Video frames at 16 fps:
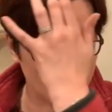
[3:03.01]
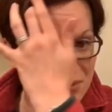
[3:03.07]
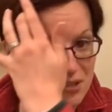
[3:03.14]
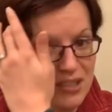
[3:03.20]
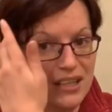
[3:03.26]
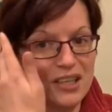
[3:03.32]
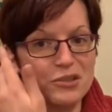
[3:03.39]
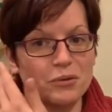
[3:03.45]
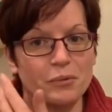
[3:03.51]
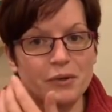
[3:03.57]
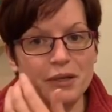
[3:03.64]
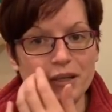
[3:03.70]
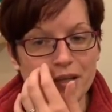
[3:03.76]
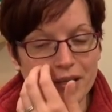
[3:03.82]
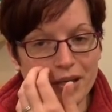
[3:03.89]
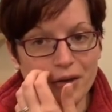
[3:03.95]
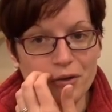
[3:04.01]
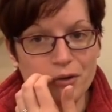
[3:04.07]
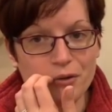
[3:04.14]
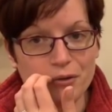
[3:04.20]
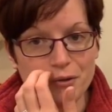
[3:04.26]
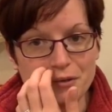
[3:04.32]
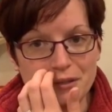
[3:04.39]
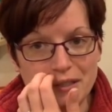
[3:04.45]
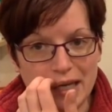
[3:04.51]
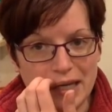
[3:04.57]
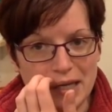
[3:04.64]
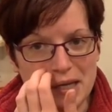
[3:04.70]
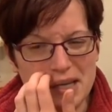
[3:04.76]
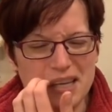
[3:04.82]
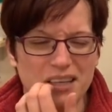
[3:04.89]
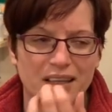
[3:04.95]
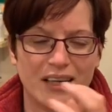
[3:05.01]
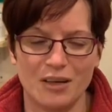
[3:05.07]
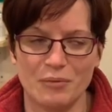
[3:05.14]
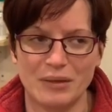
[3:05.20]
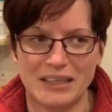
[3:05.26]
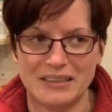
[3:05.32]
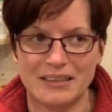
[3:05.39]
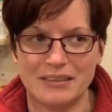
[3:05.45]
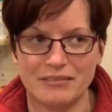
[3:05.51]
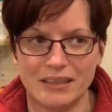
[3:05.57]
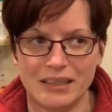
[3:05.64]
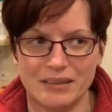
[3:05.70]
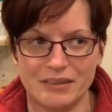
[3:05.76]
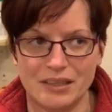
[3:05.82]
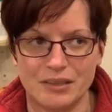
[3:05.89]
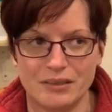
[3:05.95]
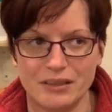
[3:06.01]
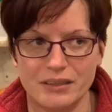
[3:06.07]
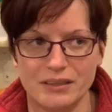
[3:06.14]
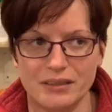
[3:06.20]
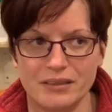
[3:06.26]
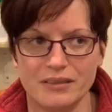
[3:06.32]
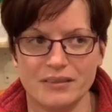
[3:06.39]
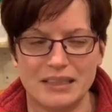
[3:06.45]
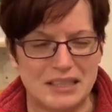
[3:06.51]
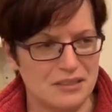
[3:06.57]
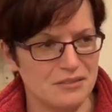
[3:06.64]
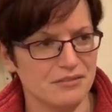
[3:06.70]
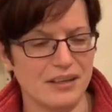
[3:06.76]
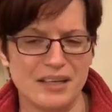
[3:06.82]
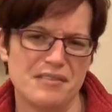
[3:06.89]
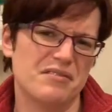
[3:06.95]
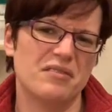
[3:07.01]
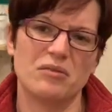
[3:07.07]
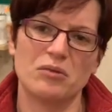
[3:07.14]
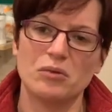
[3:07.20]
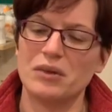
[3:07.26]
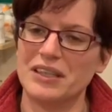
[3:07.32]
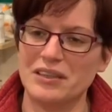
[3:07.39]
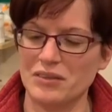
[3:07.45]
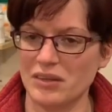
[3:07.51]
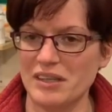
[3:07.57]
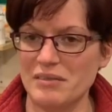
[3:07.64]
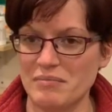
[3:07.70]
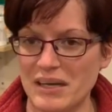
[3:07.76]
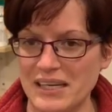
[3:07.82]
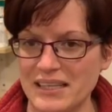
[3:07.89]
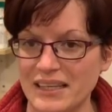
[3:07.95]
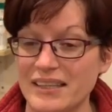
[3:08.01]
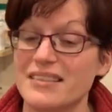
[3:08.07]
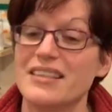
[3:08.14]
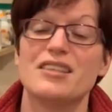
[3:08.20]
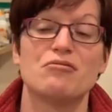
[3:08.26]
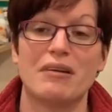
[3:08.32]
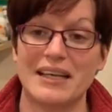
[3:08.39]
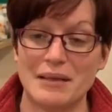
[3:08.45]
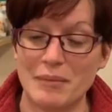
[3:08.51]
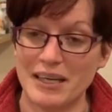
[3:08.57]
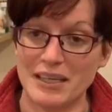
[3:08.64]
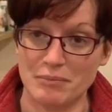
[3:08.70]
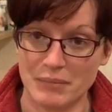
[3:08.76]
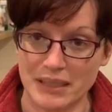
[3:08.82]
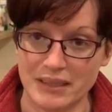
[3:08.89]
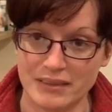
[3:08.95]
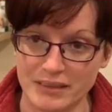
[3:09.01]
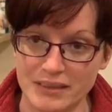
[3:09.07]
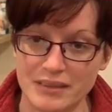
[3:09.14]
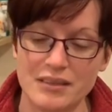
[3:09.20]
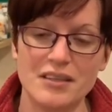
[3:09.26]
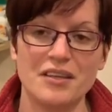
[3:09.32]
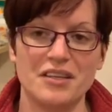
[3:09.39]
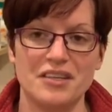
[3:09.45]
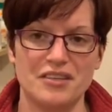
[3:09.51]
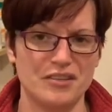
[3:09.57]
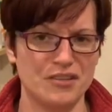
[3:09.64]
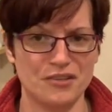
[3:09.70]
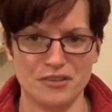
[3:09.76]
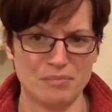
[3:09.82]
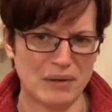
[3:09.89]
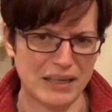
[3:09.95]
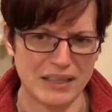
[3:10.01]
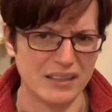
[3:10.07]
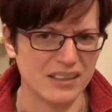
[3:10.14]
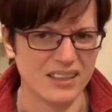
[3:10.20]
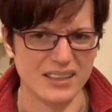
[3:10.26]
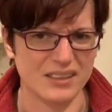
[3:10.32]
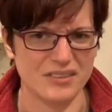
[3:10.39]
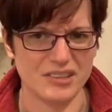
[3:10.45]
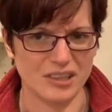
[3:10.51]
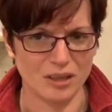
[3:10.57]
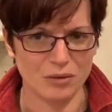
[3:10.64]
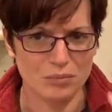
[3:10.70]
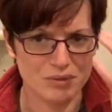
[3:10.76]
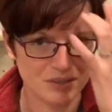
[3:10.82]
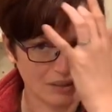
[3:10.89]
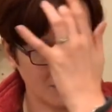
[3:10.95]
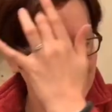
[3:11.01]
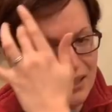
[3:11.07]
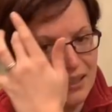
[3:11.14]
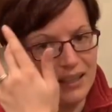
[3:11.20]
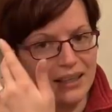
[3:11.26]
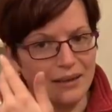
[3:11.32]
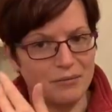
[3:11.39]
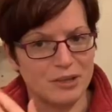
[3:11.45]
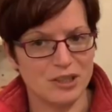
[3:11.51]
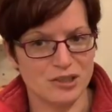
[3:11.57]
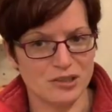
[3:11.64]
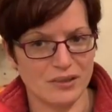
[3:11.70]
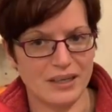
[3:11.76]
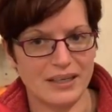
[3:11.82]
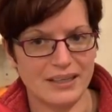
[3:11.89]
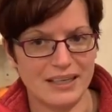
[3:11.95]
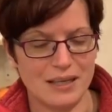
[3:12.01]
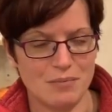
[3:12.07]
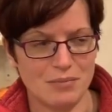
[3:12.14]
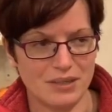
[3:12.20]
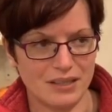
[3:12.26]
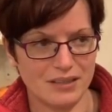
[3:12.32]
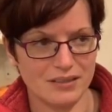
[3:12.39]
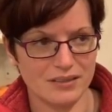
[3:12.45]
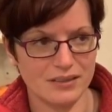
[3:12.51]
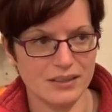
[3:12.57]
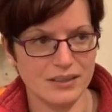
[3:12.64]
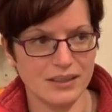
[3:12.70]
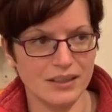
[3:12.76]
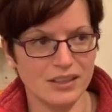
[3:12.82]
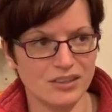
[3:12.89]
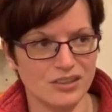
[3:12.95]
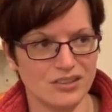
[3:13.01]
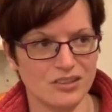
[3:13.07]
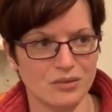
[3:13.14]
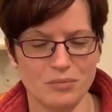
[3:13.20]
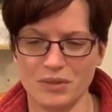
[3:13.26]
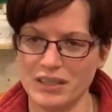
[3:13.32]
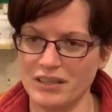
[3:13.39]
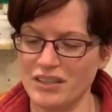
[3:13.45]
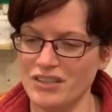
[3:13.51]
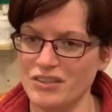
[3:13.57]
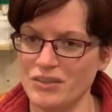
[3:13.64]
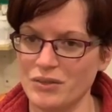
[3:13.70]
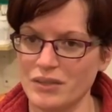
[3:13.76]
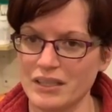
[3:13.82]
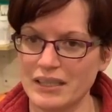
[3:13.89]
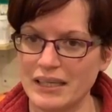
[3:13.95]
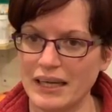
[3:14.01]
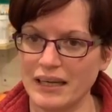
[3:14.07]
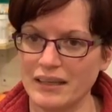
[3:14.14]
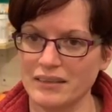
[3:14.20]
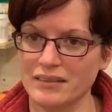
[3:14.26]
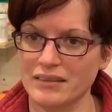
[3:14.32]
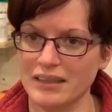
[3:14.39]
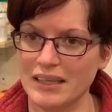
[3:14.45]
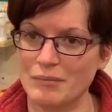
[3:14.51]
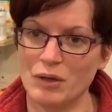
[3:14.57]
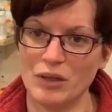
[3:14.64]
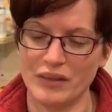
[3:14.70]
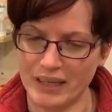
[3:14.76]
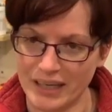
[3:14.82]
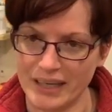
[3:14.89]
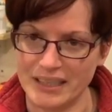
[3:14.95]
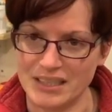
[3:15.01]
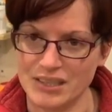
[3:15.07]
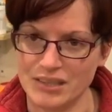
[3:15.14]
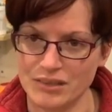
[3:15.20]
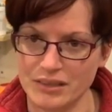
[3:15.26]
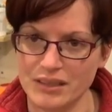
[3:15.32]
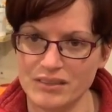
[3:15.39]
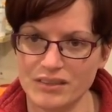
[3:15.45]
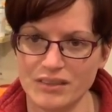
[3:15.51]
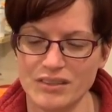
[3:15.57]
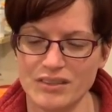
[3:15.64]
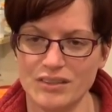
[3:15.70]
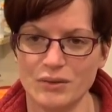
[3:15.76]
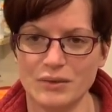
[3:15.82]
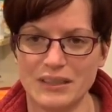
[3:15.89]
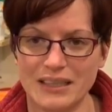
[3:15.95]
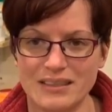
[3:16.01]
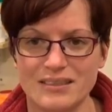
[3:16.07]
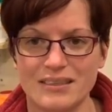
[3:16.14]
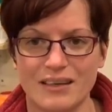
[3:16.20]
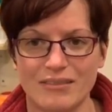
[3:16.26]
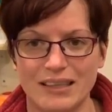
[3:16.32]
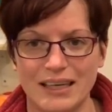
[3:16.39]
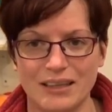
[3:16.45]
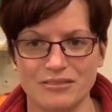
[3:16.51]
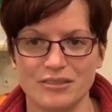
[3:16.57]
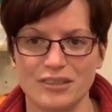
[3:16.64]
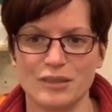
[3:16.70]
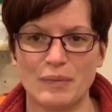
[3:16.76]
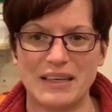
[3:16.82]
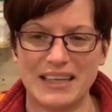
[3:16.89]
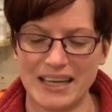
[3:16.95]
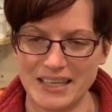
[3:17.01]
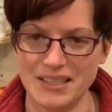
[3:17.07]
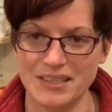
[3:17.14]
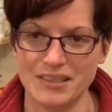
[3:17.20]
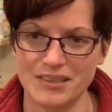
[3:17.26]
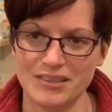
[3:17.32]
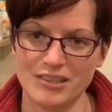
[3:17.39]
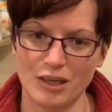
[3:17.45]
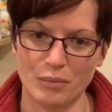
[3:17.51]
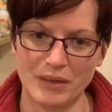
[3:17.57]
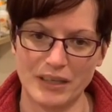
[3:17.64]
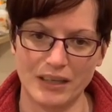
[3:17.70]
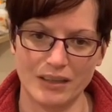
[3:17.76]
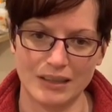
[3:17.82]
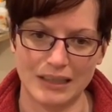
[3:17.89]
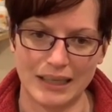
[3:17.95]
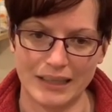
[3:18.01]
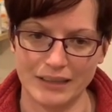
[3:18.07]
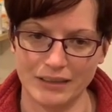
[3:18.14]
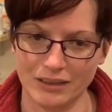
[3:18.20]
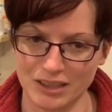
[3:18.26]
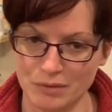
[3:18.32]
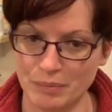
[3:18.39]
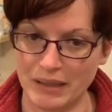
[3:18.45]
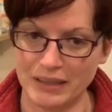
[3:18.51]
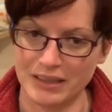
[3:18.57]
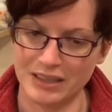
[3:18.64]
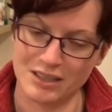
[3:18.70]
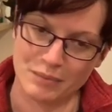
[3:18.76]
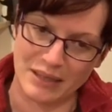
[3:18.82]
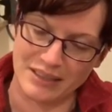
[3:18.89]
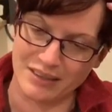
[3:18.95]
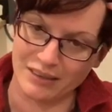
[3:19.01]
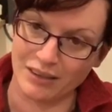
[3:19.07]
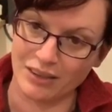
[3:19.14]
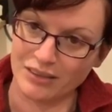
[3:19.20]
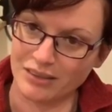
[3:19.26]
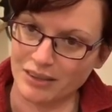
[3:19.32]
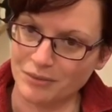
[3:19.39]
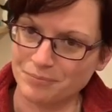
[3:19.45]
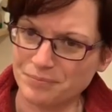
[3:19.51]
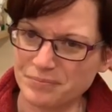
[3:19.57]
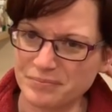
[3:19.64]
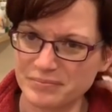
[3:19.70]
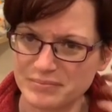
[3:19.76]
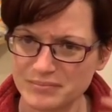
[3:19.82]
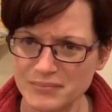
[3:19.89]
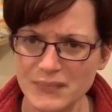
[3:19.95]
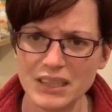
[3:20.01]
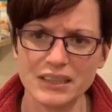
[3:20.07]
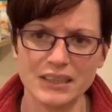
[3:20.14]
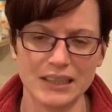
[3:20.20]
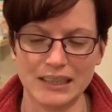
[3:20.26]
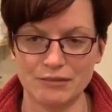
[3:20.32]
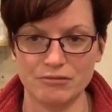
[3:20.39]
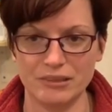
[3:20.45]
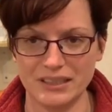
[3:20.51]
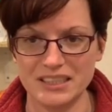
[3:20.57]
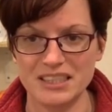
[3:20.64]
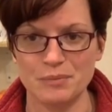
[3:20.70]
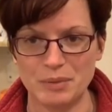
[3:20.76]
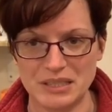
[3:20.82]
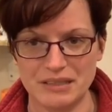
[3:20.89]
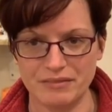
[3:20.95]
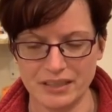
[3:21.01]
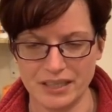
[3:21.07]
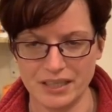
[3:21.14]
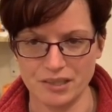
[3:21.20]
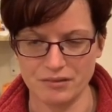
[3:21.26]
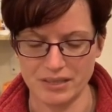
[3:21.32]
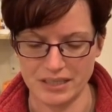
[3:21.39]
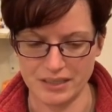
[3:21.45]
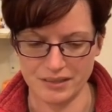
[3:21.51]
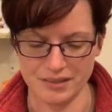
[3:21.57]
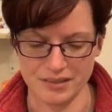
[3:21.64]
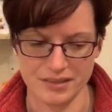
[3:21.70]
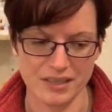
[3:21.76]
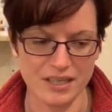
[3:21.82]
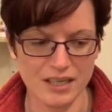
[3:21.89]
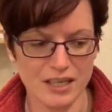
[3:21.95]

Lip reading: So that's what we're going to go through today. And when I say 5 ingredients, it's 5 in many cases ready-made mixes that you can just buy at kind of shops. And I'm going to try and keep this to something that you can get on the high street, so you don't necessarily have to spend ages shopping online or spend a lot on delivering specific ingredients.